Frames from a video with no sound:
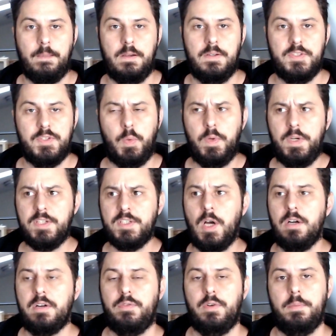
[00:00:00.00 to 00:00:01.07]
So I want to
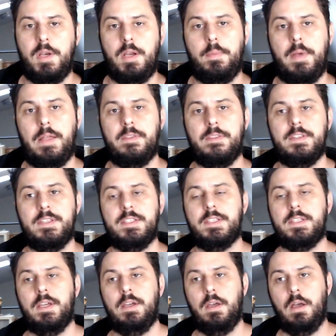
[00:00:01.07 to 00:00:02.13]
talk for a minute about this
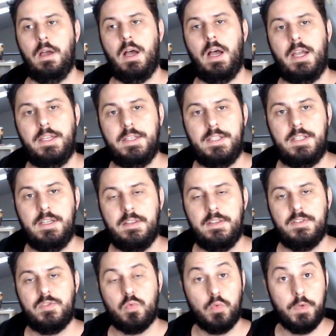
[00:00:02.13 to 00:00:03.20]
idea
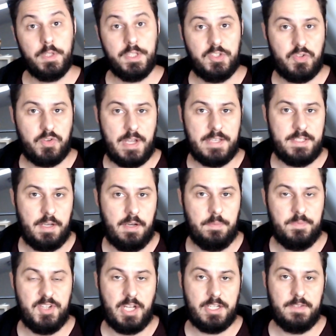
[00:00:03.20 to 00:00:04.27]
that's really stressed in
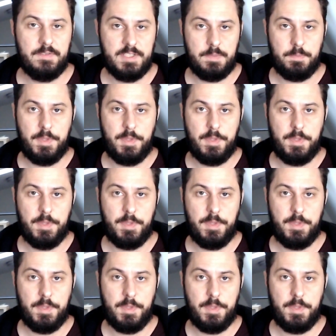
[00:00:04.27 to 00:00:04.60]
objectivism, that